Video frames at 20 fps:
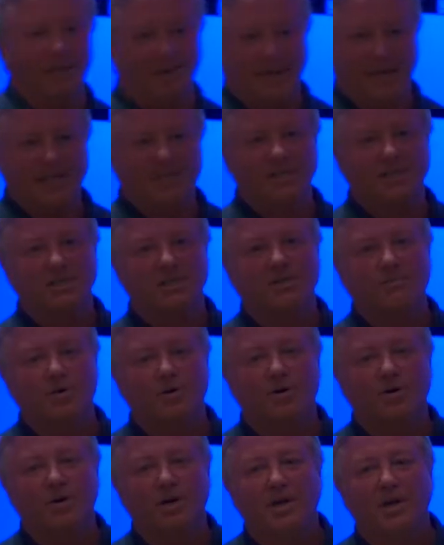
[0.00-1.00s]
last
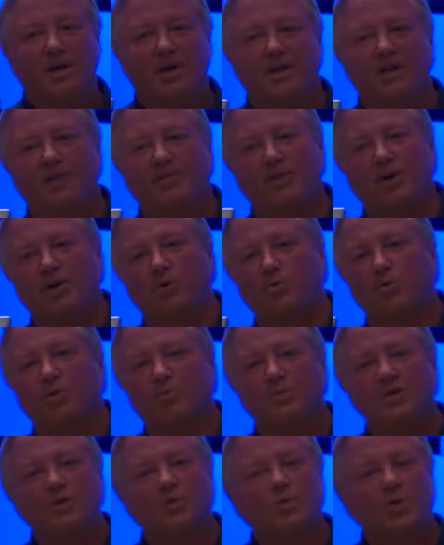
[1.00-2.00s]
summer that there were
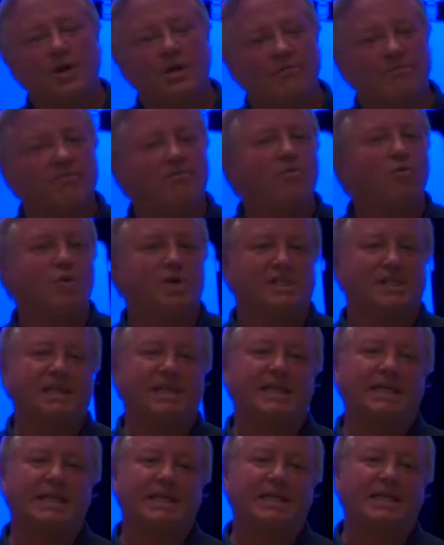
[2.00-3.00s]
between
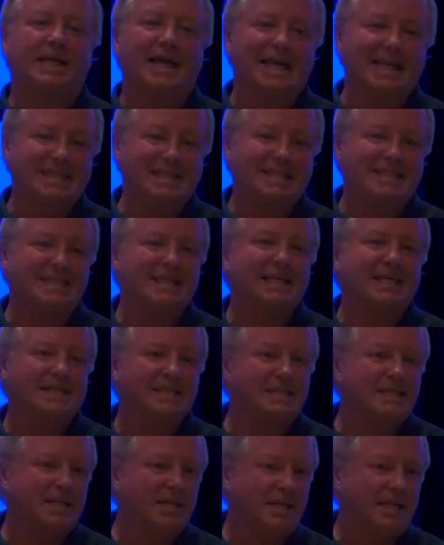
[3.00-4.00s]
14 and
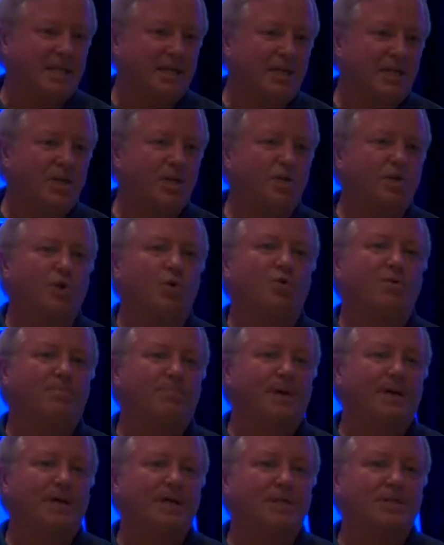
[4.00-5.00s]
16
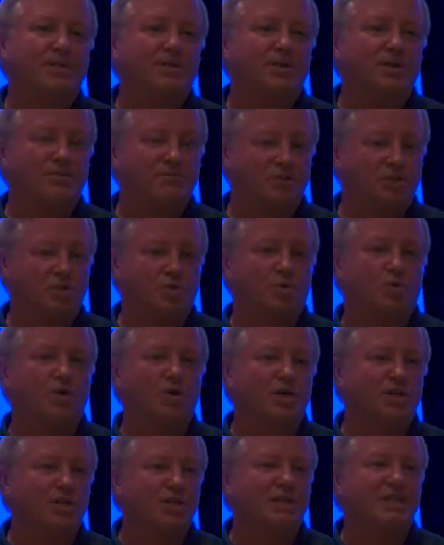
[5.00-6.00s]
yottabytes of
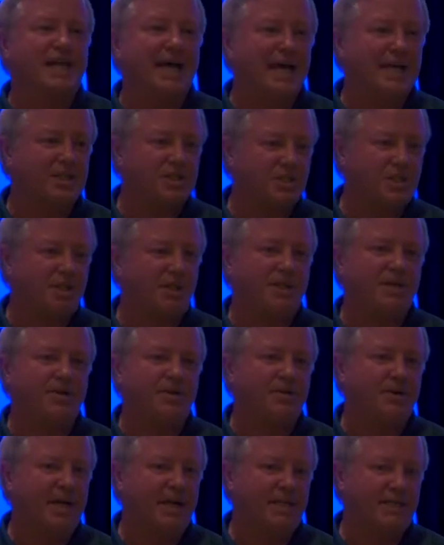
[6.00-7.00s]
storage attached to the
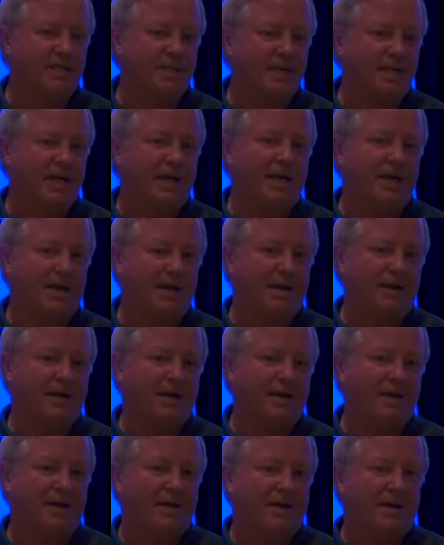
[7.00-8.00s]
internet today
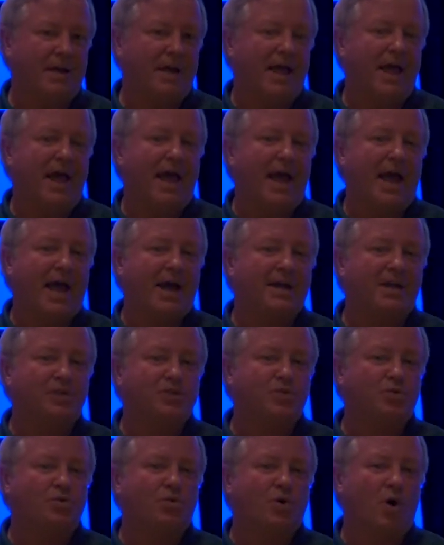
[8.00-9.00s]
and
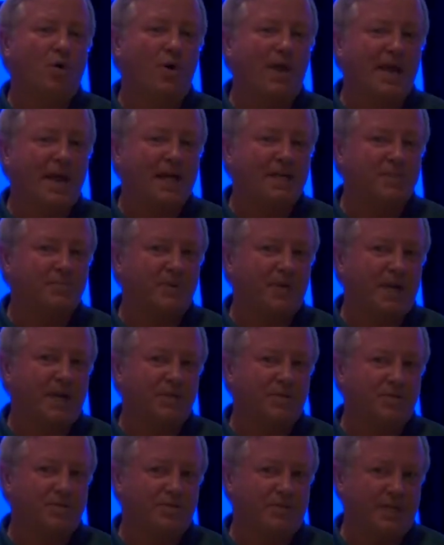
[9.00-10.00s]
it's growing
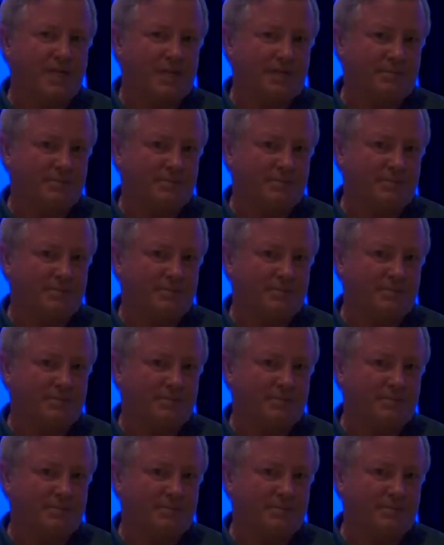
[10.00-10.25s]
exponentially.